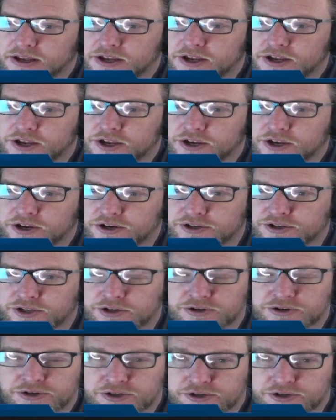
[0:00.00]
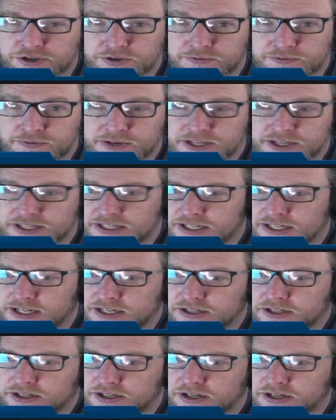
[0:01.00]
your socials or friends
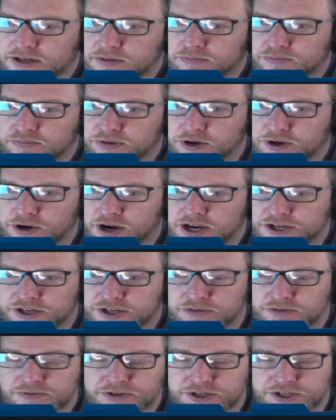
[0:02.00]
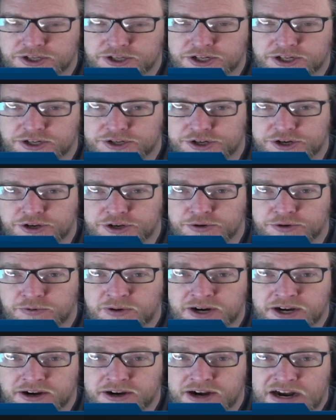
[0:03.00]
list, progression, which is going to show you where
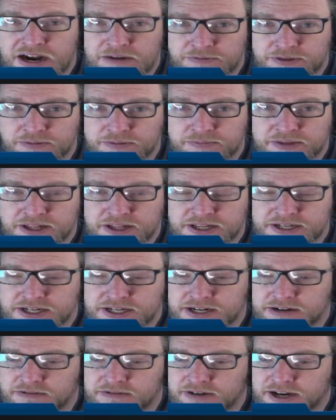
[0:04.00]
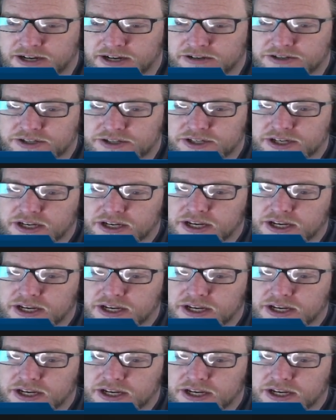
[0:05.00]
you're at with the military ranks,